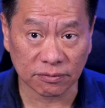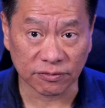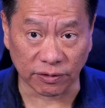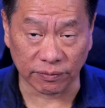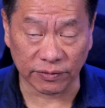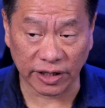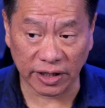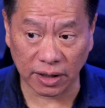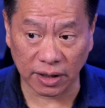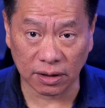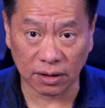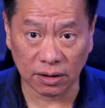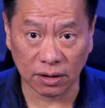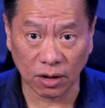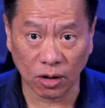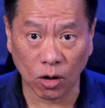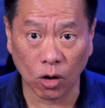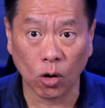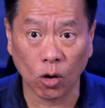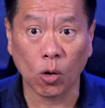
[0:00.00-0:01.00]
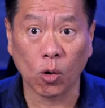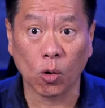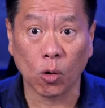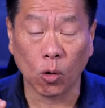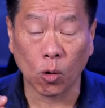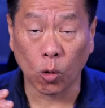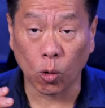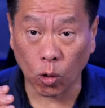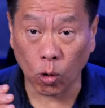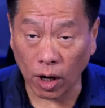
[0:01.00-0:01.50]
From there,
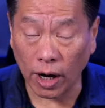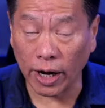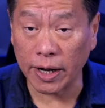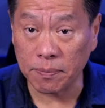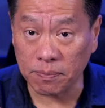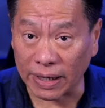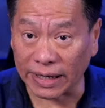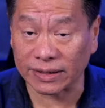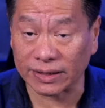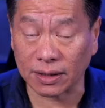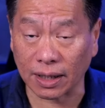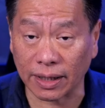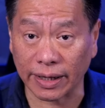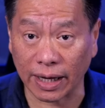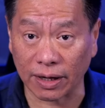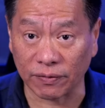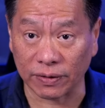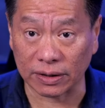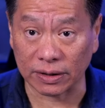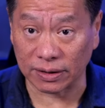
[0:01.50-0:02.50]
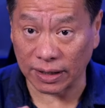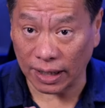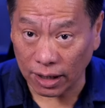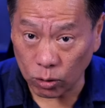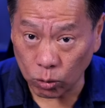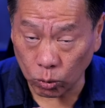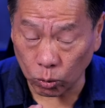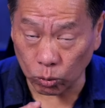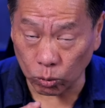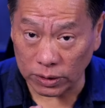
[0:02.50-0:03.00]
why must I have it?
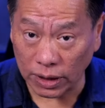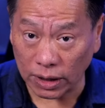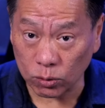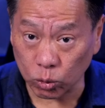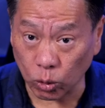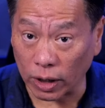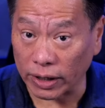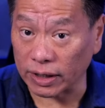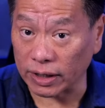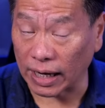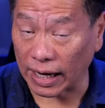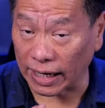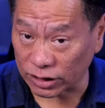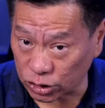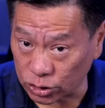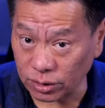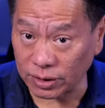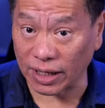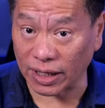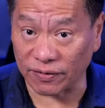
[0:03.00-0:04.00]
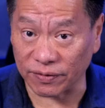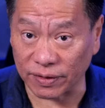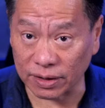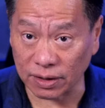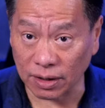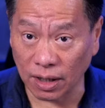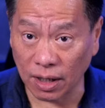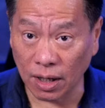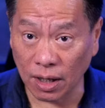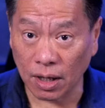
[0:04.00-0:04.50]
Not why I should have
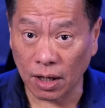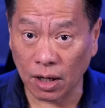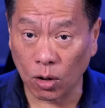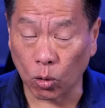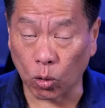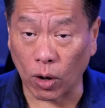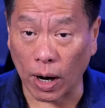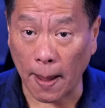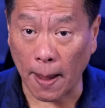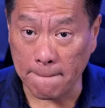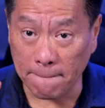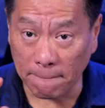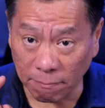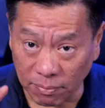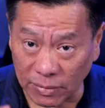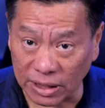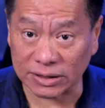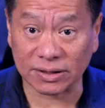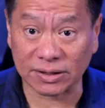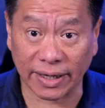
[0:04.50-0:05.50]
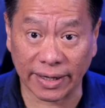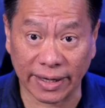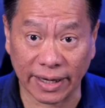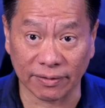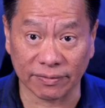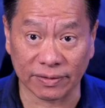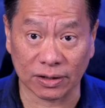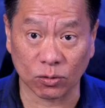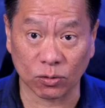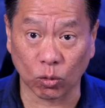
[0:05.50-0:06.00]
it, why must I
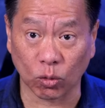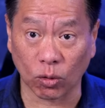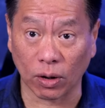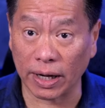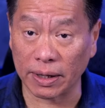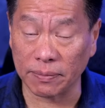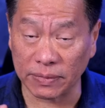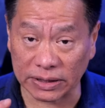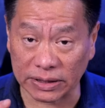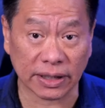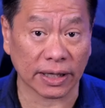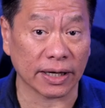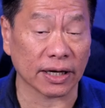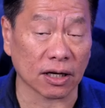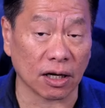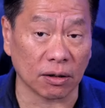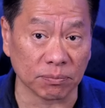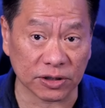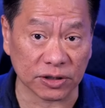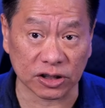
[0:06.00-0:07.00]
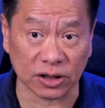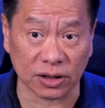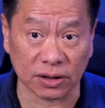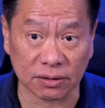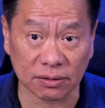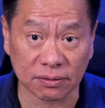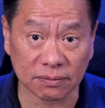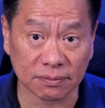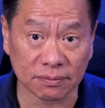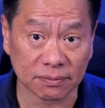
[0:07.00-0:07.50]
have it? Why must I accomplish it?